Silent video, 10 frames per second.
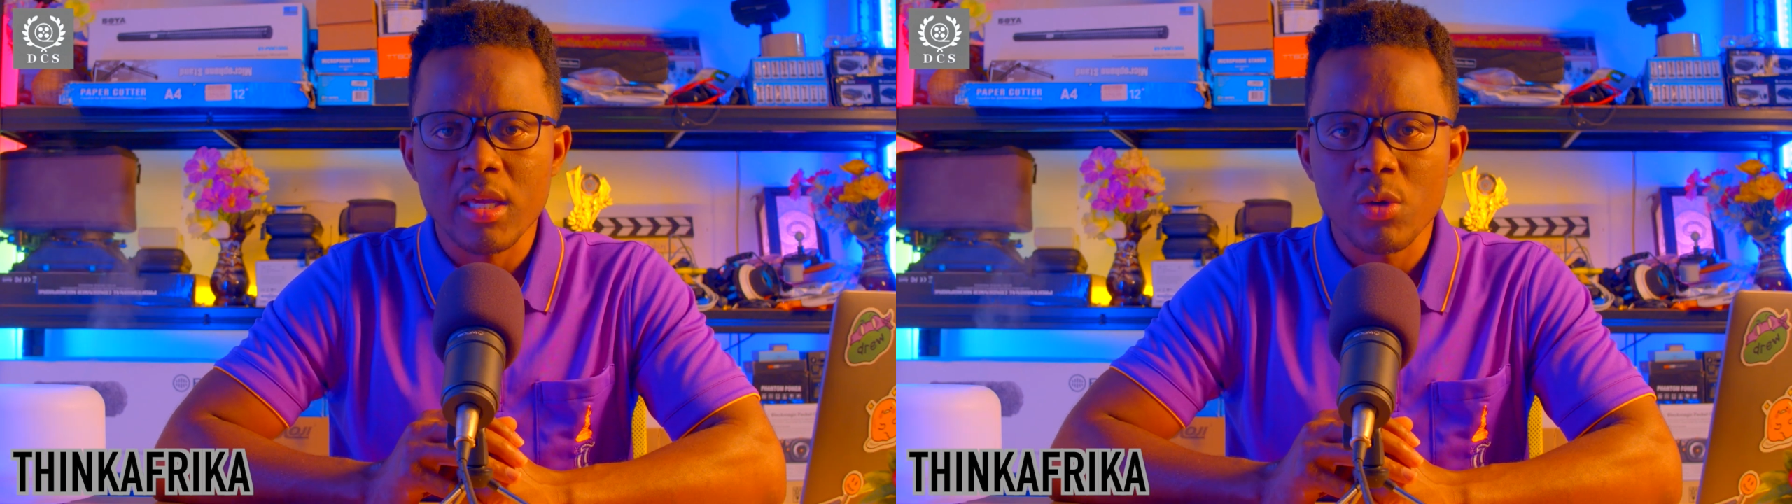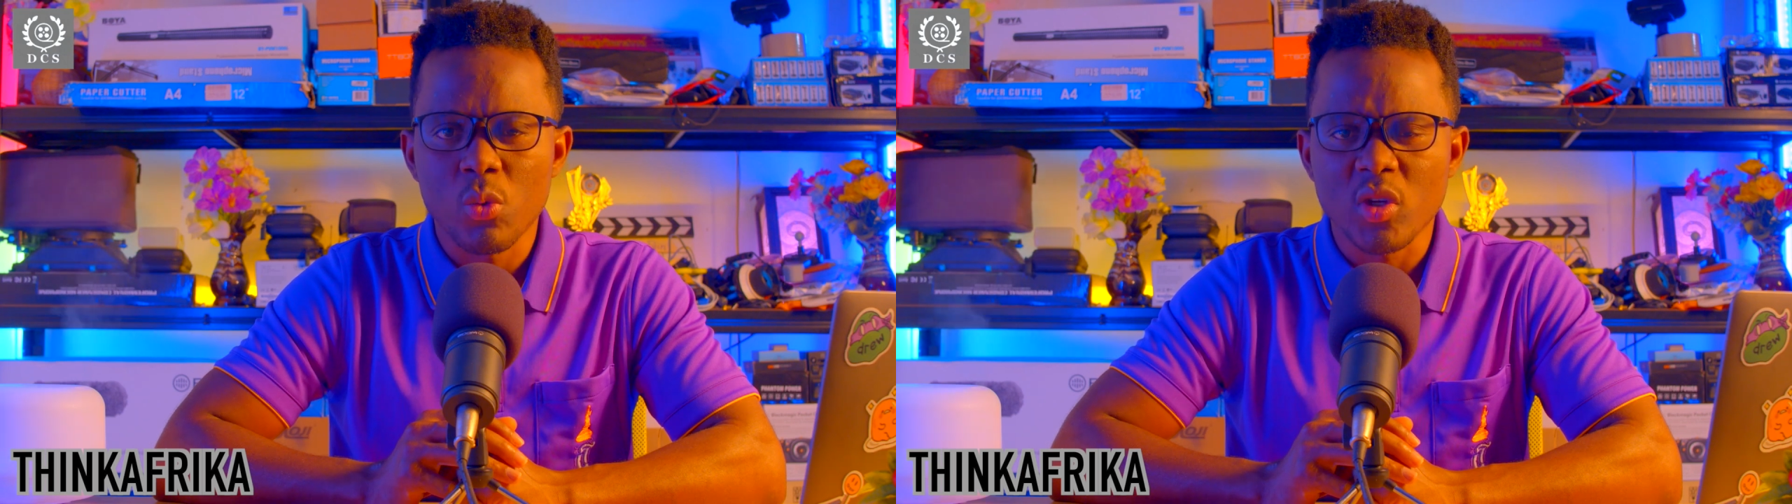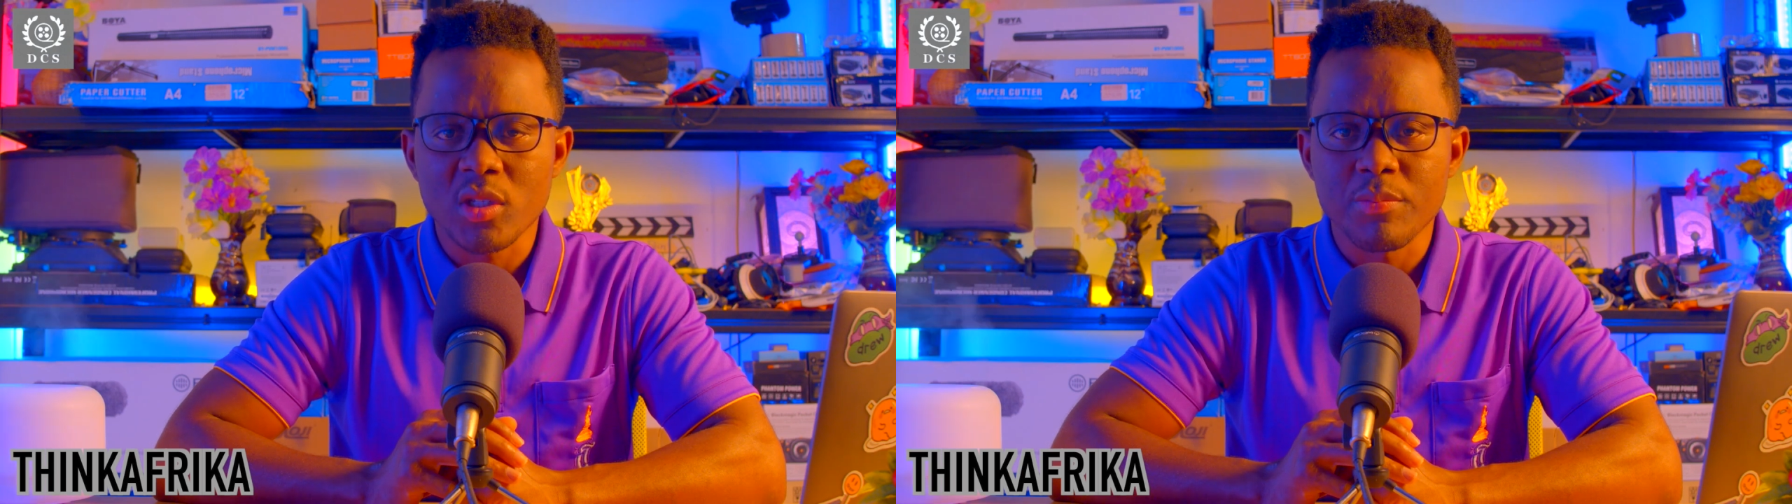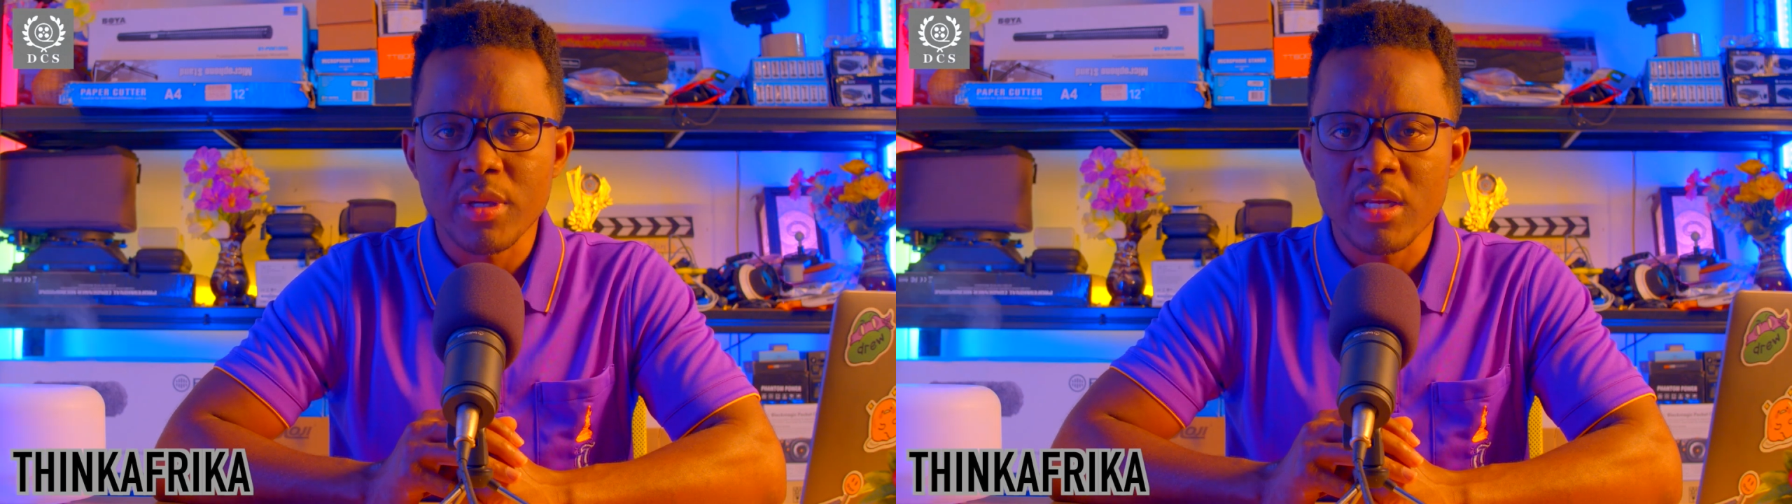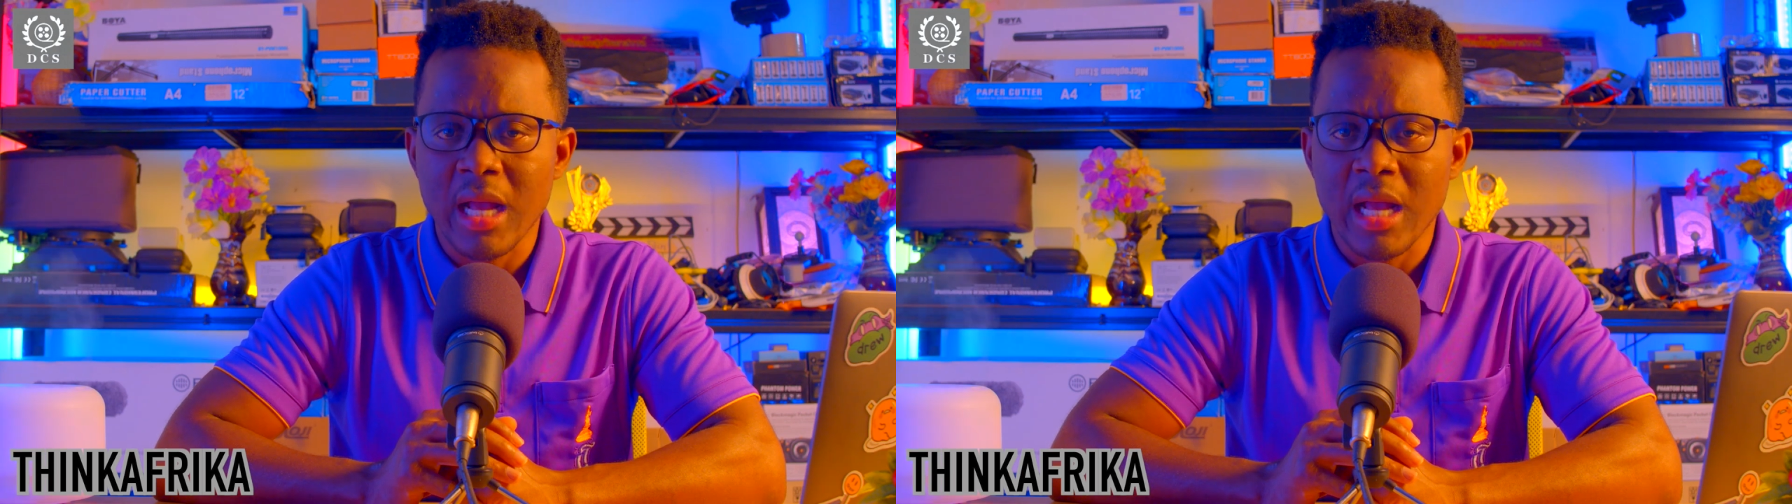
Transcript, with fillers: he was being